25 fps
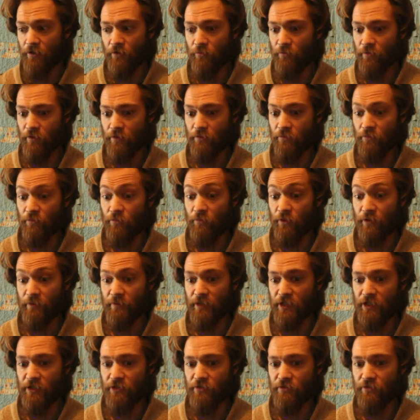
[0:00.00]
What, what are
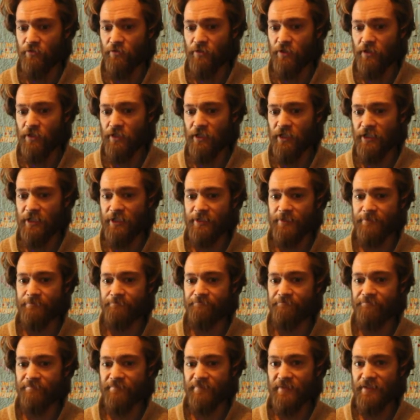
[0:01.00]
we going to do
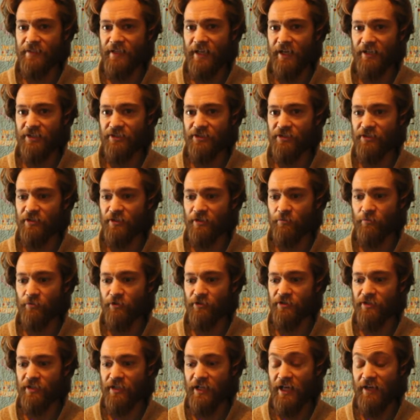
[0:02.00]
um, next, and
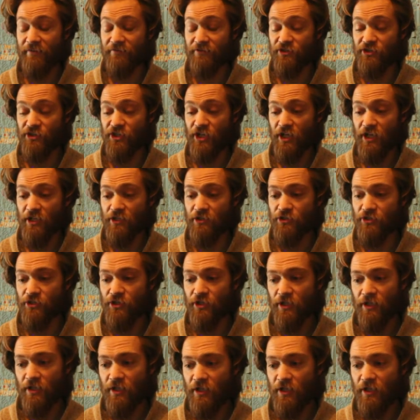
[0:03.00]
what's going to have to change?